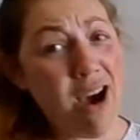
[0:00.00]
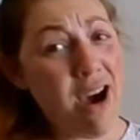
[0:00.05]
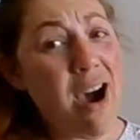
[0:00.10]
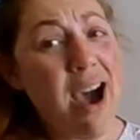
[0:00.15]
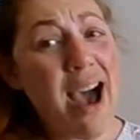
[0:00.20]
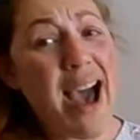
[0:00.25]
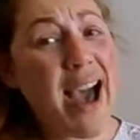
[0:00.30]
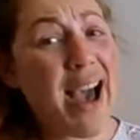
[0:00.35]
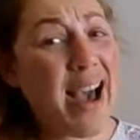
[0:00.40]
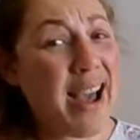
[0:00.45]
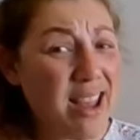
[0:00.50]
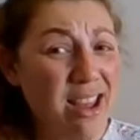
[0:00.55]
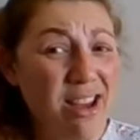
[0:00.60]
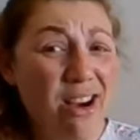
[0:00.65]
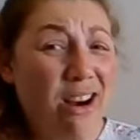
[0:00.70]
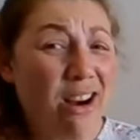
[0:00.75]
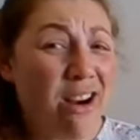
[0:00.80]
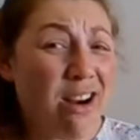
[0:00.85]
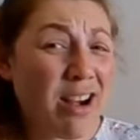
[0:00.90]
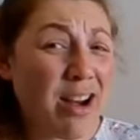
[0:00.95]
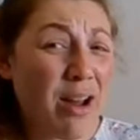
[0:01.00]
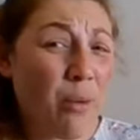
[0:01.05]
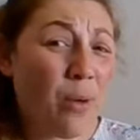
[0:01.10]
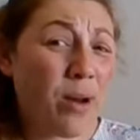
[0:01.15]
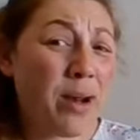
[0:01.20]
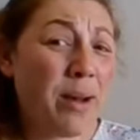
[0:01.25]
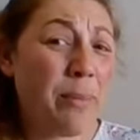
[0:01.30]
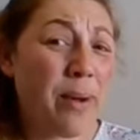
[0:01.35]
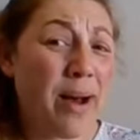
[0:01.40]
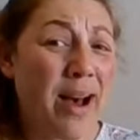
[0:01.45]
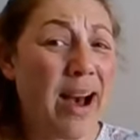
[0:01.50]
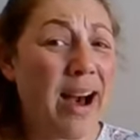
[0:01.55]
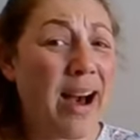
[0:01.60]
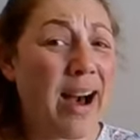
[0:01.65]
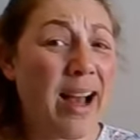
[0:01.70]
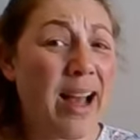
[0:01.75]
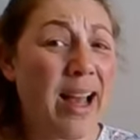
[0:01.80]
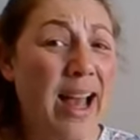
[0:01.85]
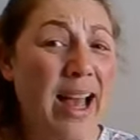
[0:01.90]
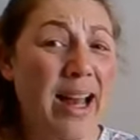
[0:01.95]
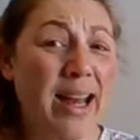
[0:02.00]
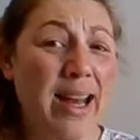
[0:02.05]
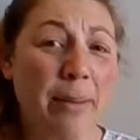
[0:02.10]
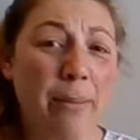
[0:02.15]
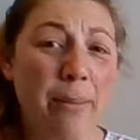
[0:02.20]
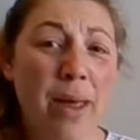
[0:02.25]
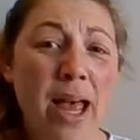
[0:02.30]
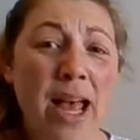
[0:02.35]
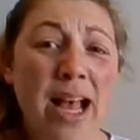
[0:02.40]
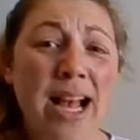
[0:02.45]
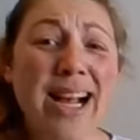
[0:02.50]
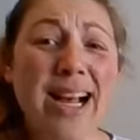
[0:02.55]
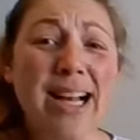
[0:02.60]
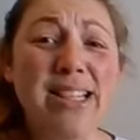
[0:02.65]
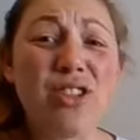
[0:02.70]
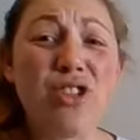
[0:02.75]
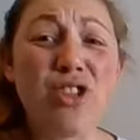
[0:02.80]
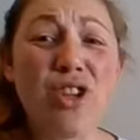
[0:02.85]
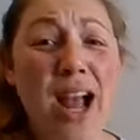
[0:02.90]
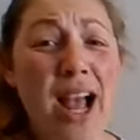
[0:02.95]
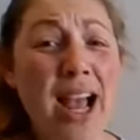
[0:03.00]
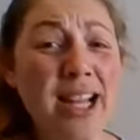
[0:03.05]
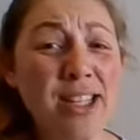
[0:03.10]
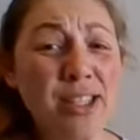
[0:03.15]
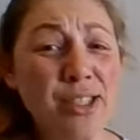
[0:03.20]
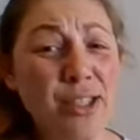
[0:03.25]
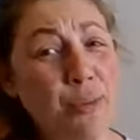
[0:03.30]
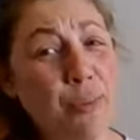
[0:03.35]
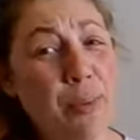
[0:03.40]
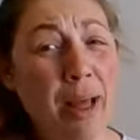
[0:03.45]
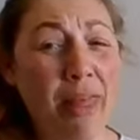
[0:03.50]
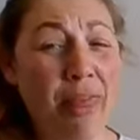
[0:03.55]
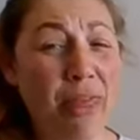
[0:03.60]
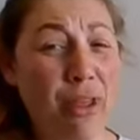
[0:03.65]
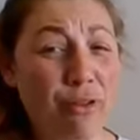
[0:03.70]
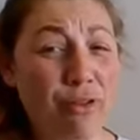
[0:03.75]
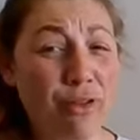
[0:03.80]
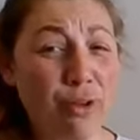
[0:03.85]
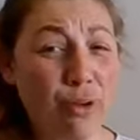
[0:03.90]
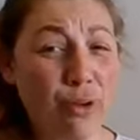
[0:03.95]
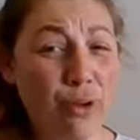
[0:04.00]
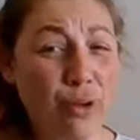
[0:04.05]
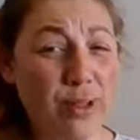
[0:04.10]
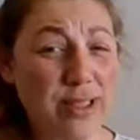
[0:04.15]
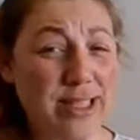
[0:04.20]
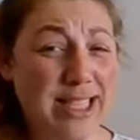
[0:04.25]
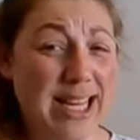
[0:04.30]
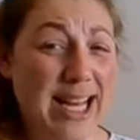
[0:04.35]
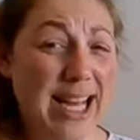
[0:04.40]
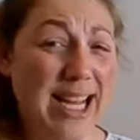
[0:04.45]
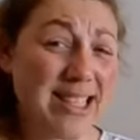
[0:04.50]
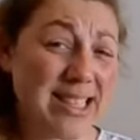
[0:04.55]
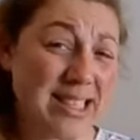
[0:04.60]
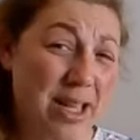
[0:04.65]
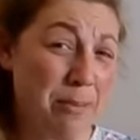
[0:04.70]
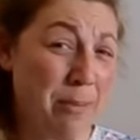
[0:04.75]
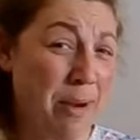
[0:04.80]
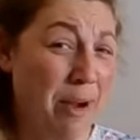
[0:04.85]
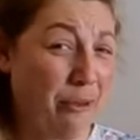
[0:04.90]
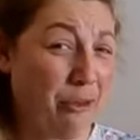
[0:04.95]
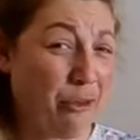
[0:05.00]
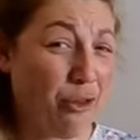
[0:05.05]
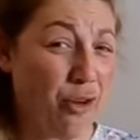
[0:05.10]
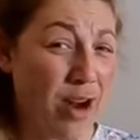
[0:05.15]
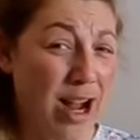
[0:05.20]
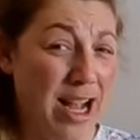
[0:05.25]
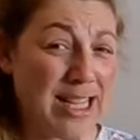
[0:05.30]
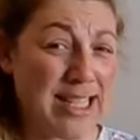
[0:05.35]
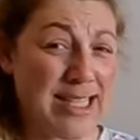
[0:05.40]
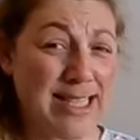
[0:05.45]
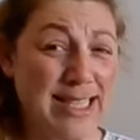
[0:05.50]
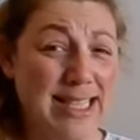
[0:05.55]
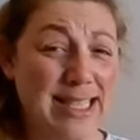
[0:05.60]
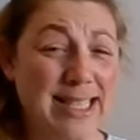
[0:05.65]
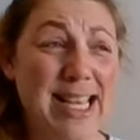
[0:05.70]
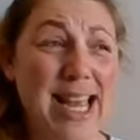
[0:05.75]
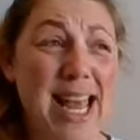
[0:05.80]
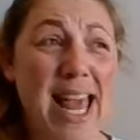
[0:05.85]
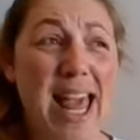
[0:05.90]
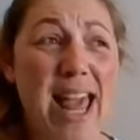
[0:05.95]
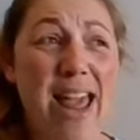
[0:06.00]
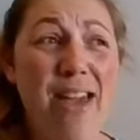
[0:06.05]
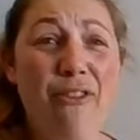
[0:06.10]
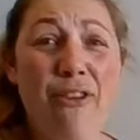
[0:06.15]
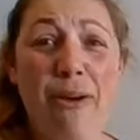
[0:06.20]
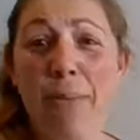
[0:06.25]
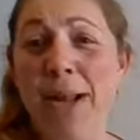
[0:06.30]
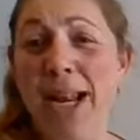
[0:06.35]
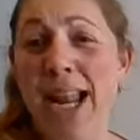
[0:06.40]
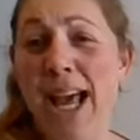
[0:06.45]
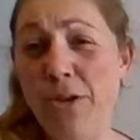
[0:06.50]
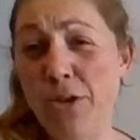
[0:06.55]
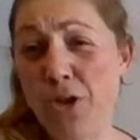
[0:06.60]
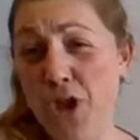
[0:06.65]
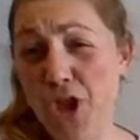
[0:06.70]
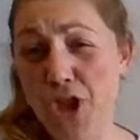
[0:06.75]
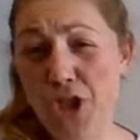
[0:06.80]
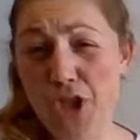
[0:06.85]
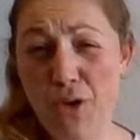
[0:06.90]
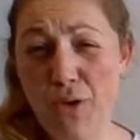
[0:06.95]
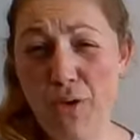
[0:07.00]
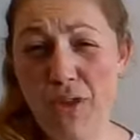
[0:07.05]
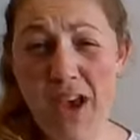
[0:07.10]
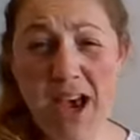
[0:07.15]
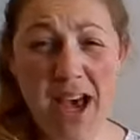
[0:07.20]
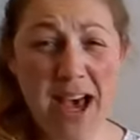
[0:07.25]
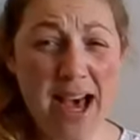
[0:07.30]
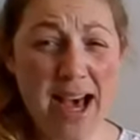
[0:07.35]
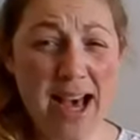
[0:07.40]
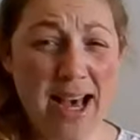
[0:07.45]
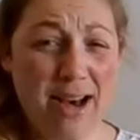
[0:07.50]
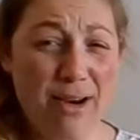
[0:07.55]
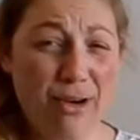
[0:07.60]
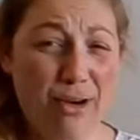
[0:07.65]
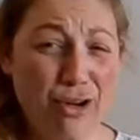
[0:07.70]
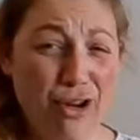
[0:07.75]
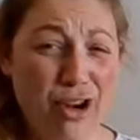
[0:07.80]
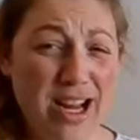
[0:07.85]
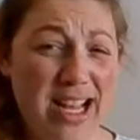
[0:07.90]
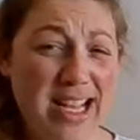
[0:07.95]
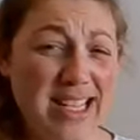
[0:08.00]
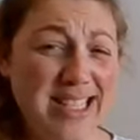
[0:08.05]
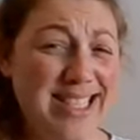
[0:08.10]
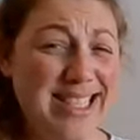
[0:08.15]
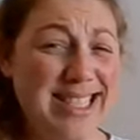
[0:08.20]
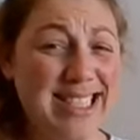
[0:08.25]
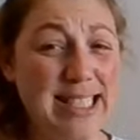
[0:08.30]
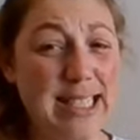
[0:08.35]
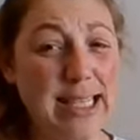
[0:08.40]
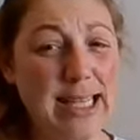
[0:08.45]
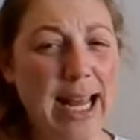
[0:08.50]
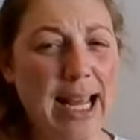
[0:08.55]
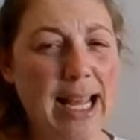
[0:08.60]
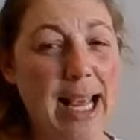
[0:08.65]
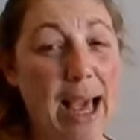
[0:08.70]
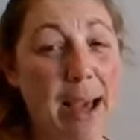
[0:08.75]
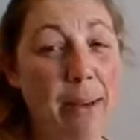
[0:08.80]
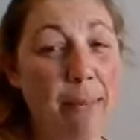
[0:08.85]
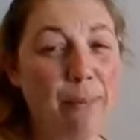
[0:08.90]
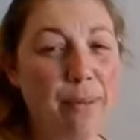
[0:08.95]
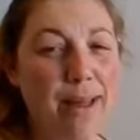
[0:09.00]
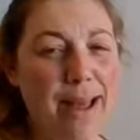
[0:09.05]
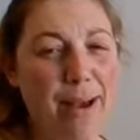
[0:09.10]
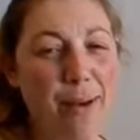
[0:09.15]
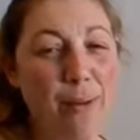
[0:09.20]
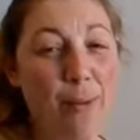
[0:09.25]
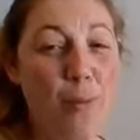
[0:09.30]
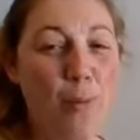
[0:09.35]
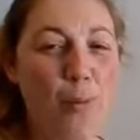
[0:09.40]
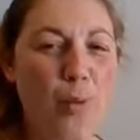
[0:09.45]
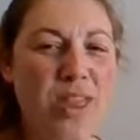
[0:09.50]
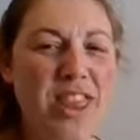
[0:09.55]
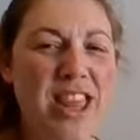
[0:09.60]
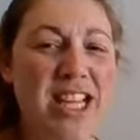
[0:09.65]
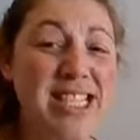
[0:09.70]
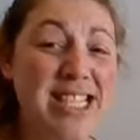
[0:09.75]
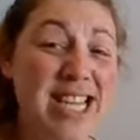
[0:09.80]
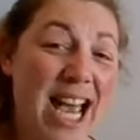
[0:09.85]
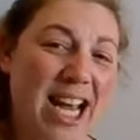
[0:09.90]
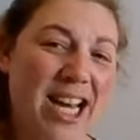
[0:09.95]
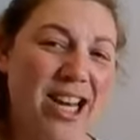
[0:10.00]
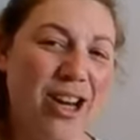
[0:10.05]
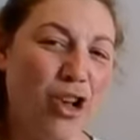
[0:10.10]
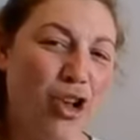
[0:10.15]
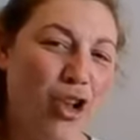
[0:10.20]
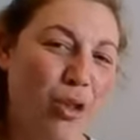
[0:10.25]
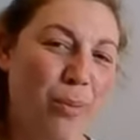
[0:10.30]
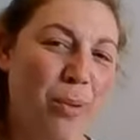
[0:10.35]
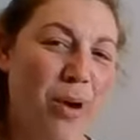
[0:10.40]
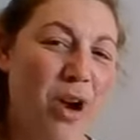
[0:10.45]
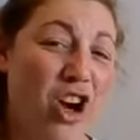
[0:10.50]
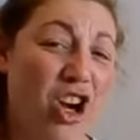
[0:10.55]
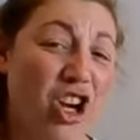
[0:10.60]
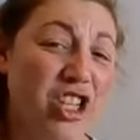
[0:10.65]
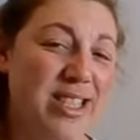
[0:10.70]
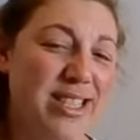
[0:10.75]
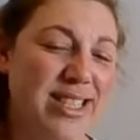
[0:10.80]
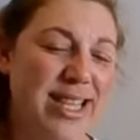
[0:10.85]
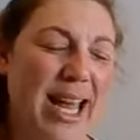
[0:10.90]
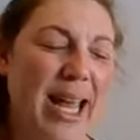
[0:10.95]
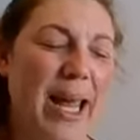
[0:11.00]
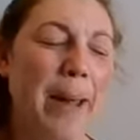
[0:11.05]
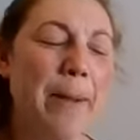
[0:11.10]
at yarn I want to buy, and I'm trying to bend the rules and asking my friends if I'm allowed to do that, or is it like I'm with the technical parts. Like,